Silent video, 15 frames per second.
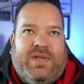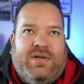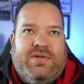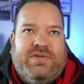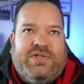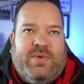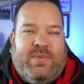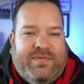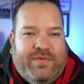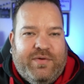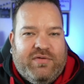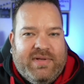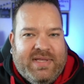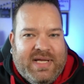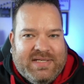So if
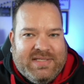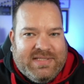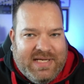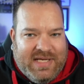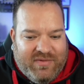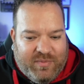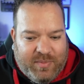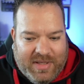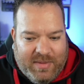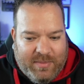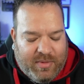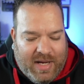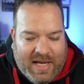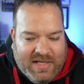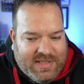you're in that sea of
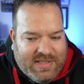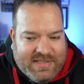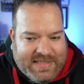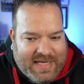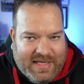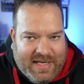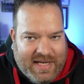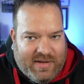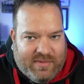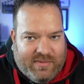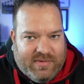people, how do you stand out?